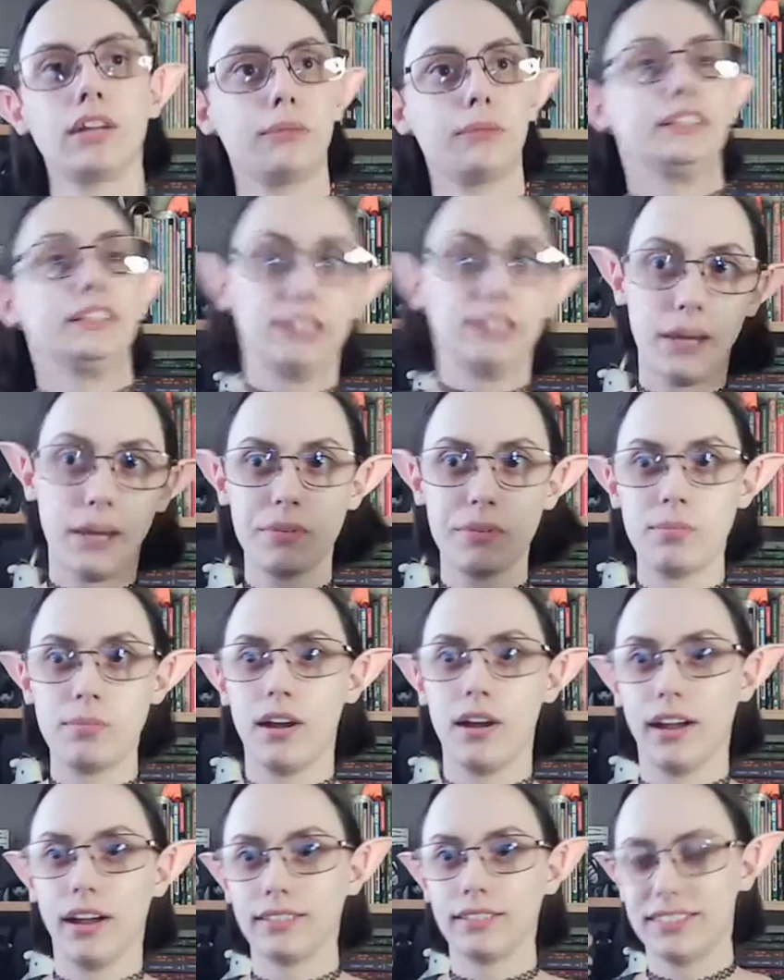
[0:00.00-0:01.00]
Stop
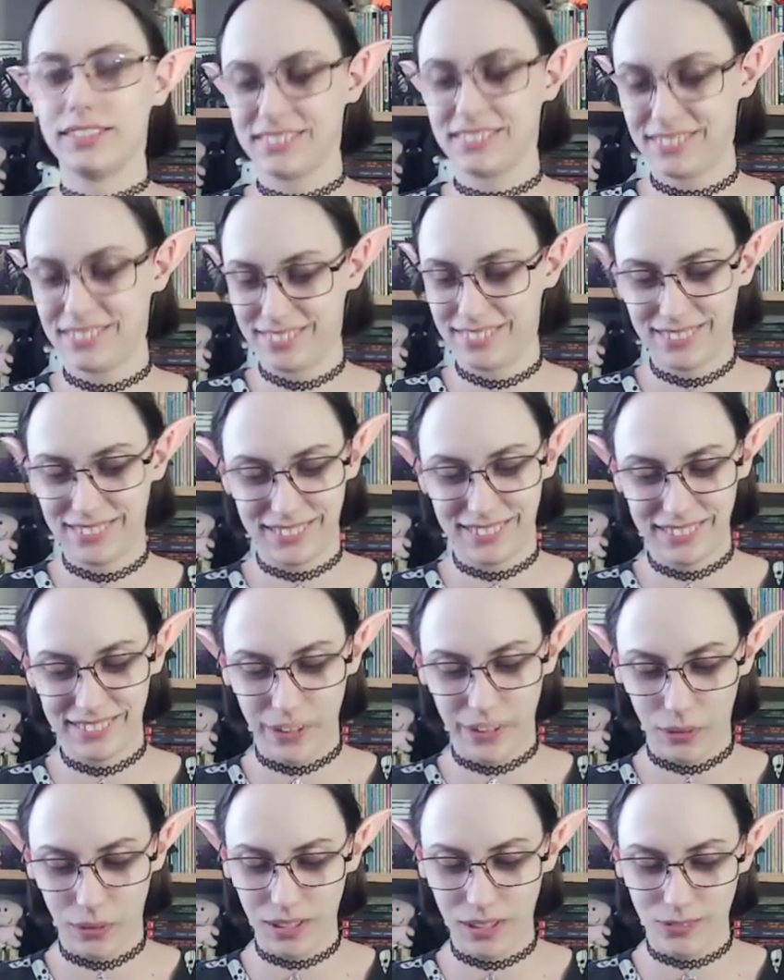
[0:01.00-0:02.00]
spinning.
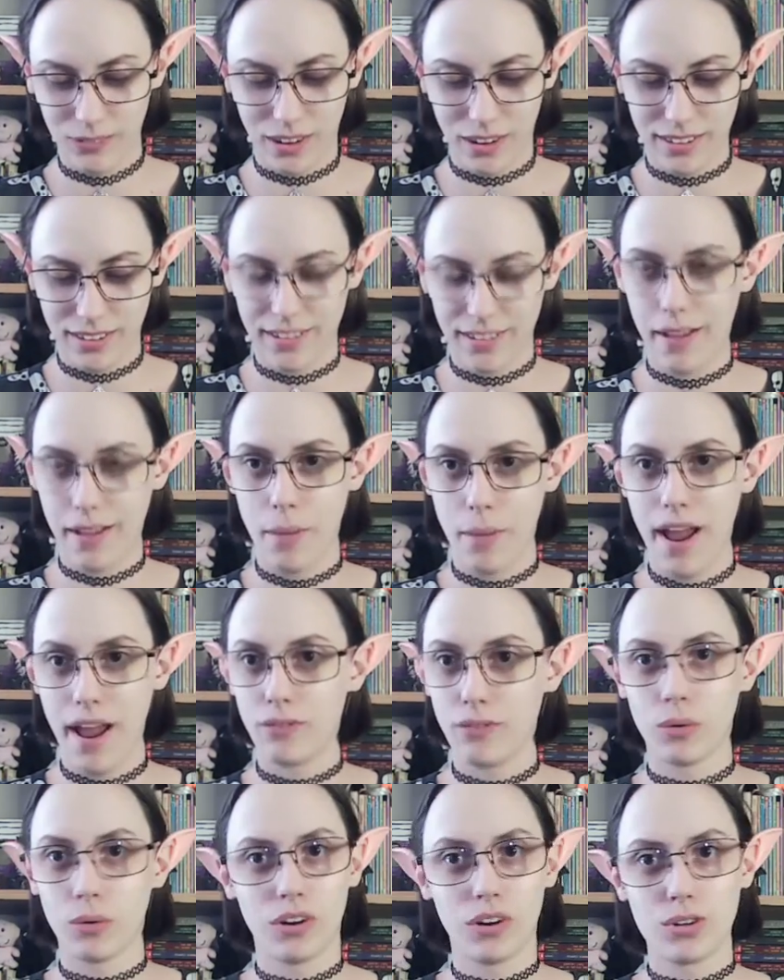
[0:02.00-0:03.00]
The only time I
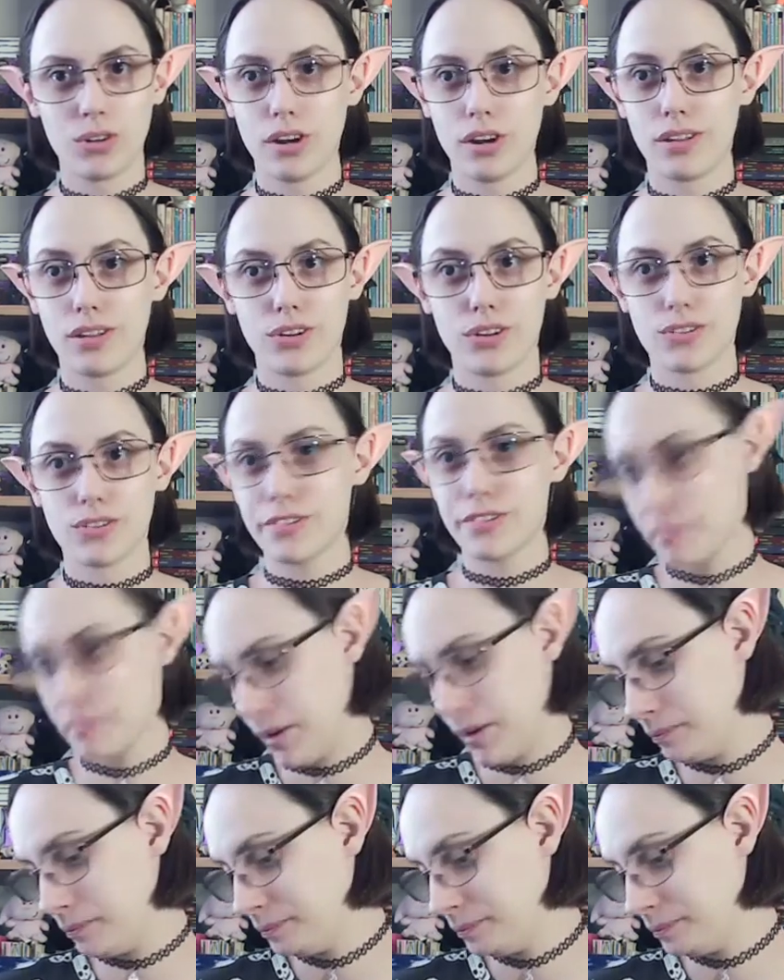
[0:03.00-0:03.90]
ever want to turn that doesn't spin.